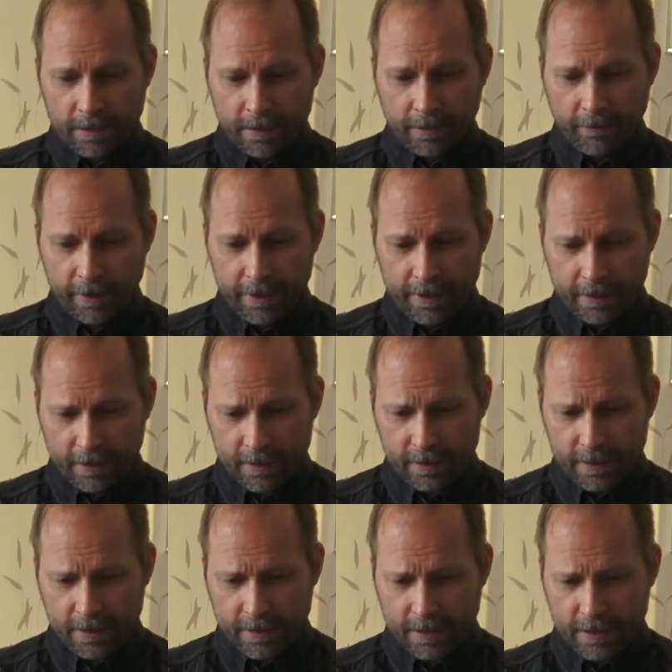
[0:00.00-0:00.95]

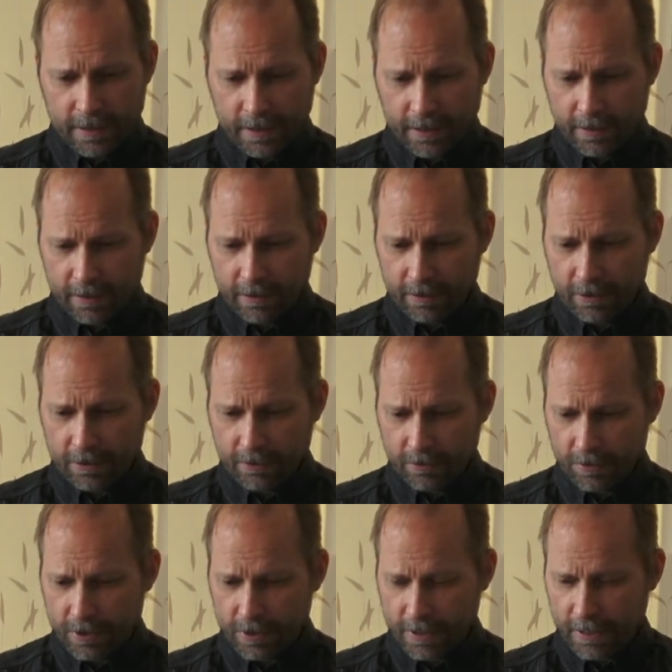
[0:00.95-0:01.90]
redundancy in the
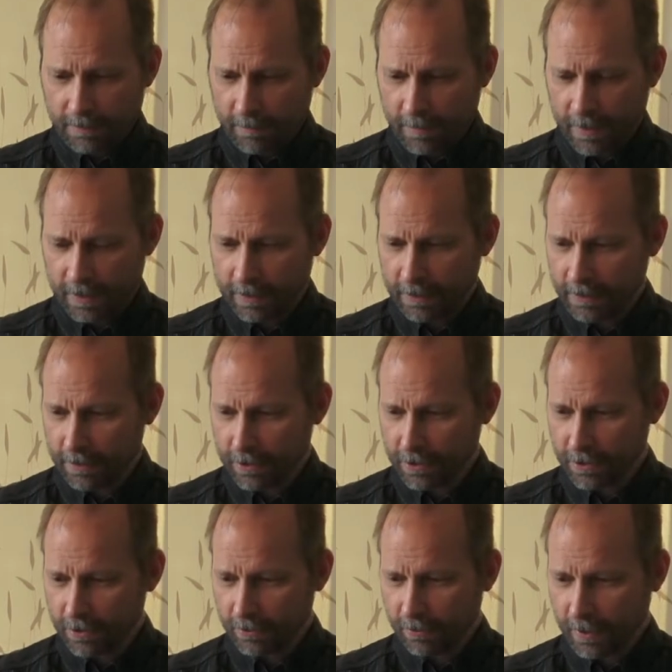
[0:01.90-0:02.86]
system,
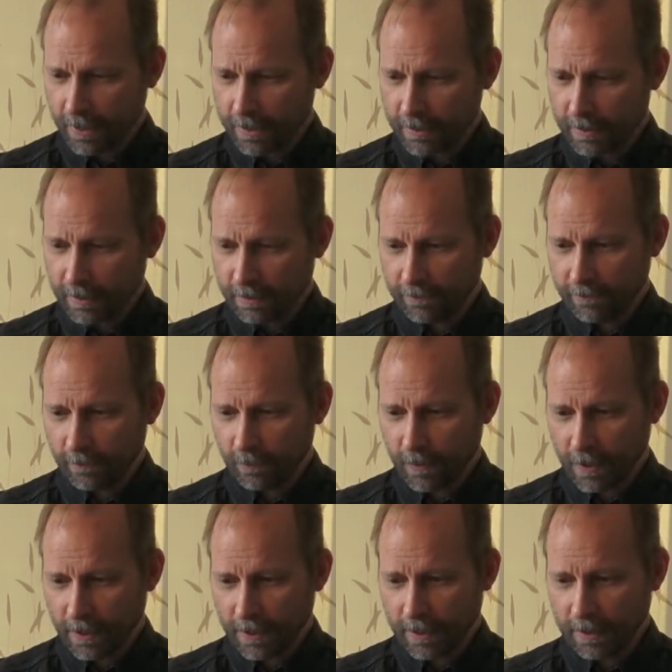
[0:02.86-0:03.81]
so that if
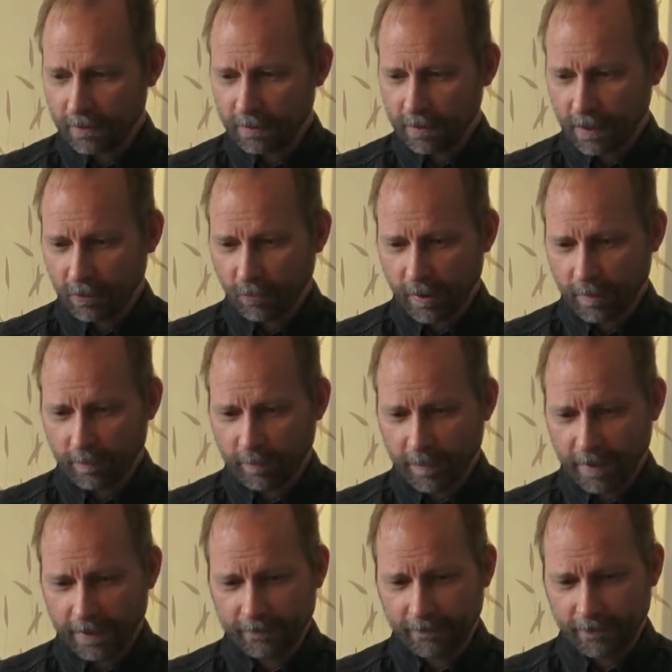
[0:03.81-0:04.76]
one
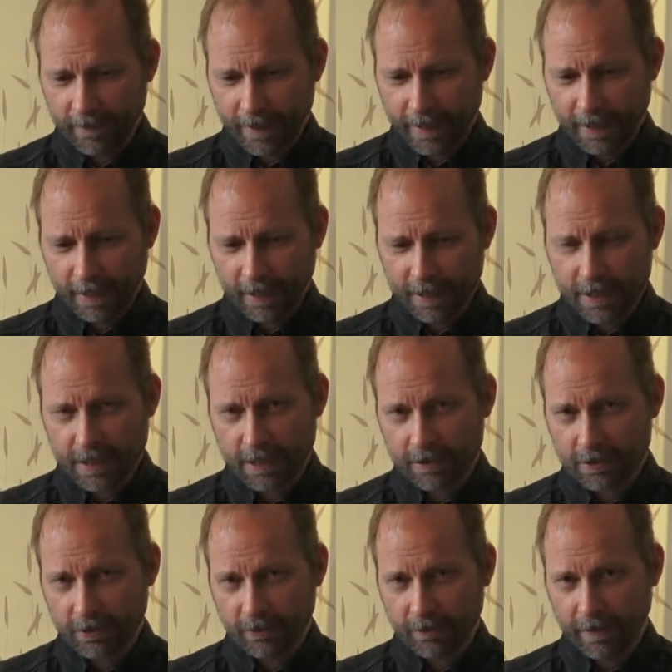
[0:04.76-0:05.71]
equipment fails,
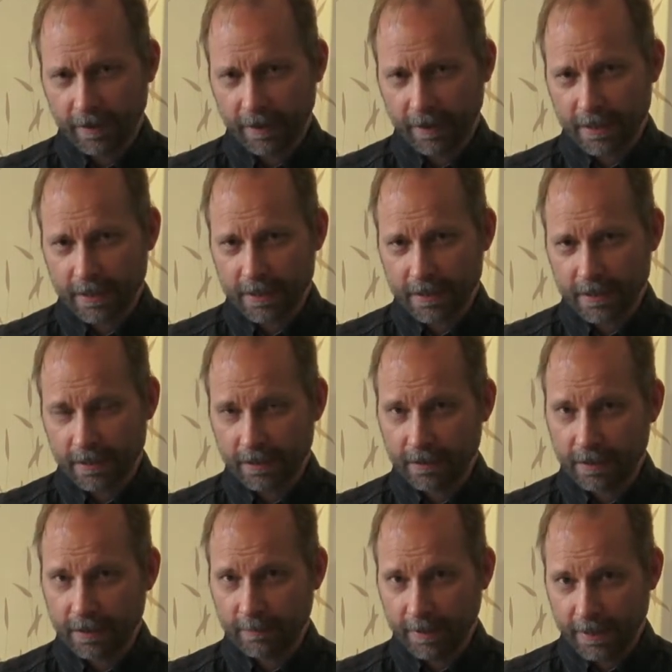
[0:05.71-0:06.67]
so there is
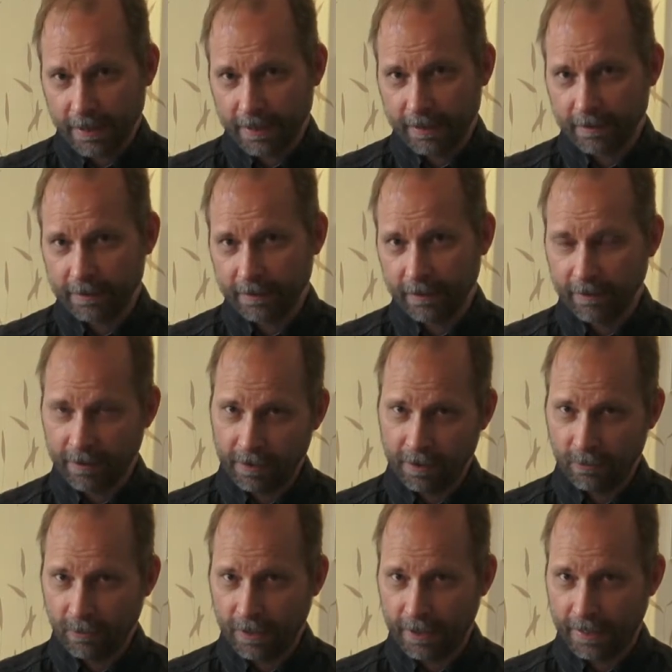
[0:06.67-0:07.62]
immediately
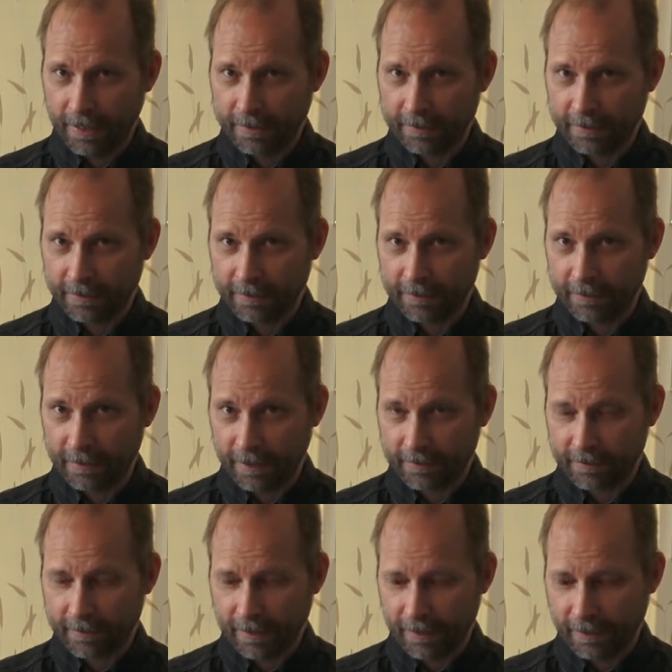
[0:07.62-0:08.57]
another one
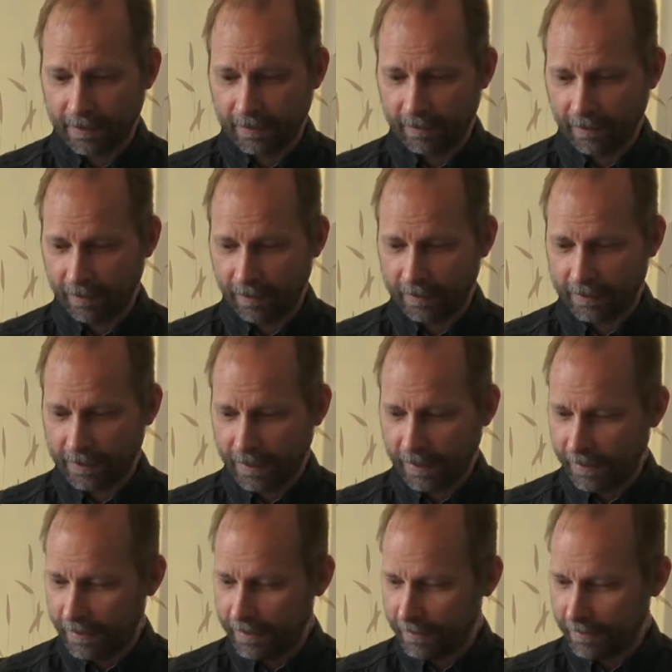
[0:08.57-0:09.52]
that can like
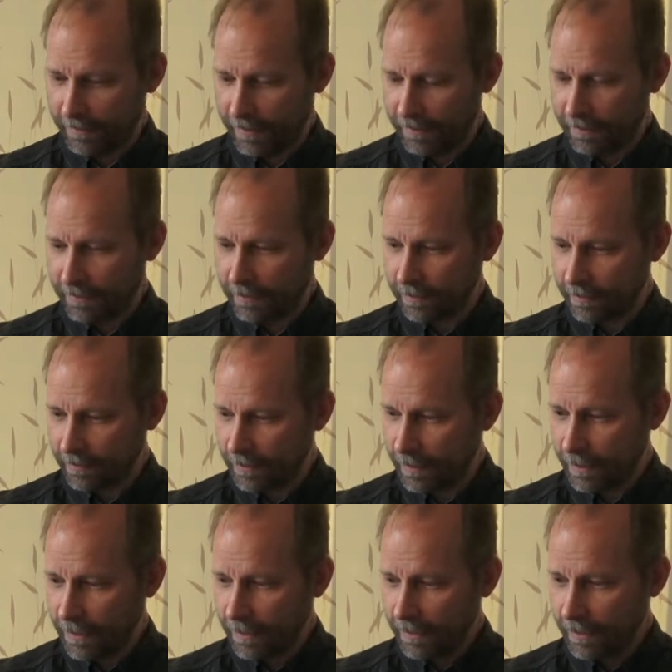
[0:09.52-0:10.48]
take that
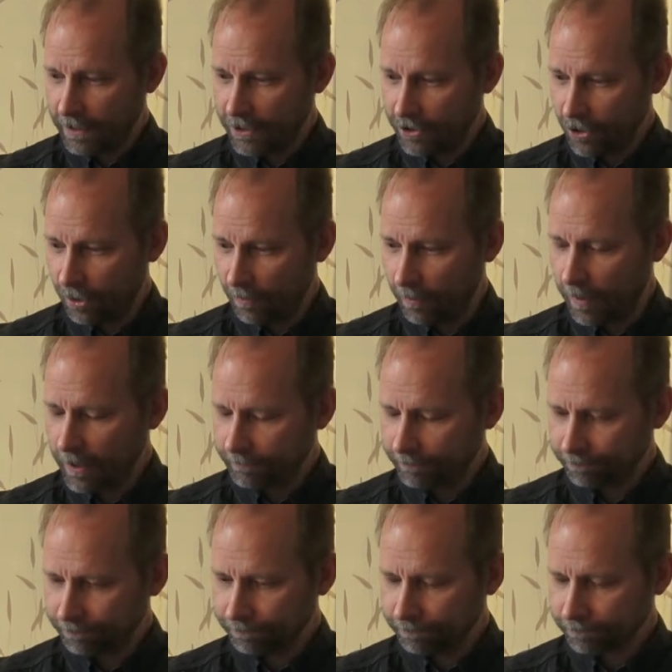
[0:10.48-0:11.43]
job
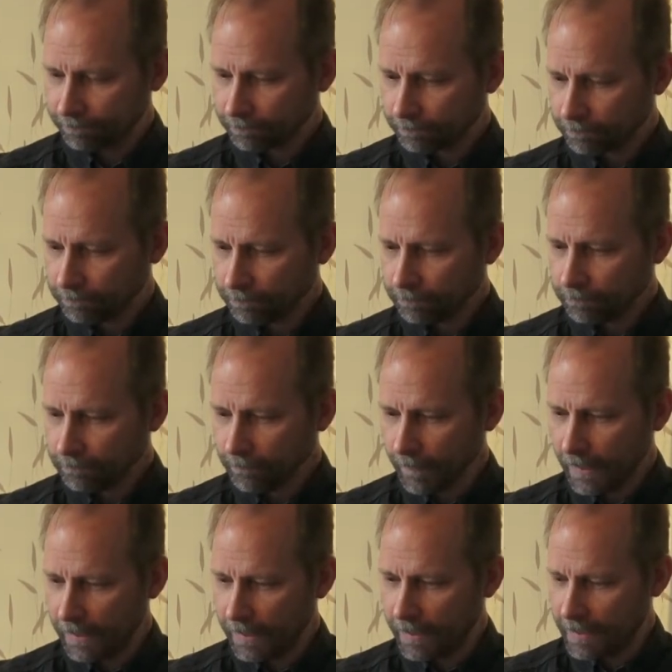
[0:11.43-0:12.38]

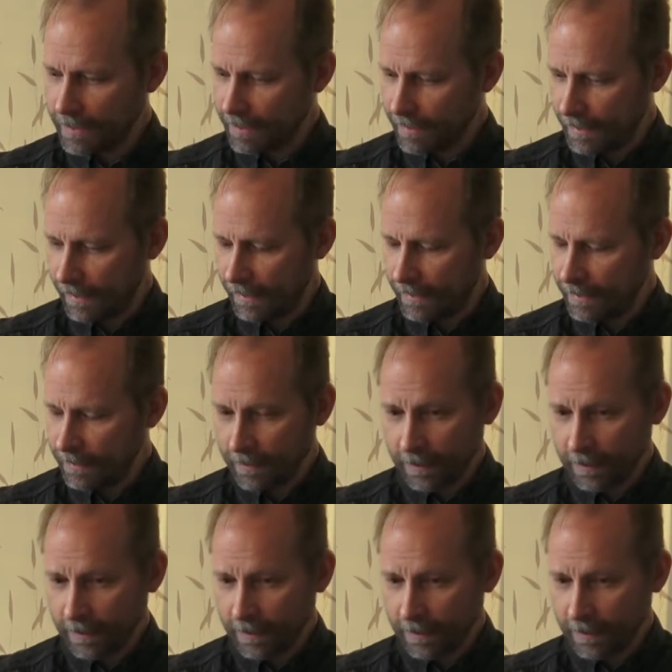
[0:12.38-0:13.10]
instead.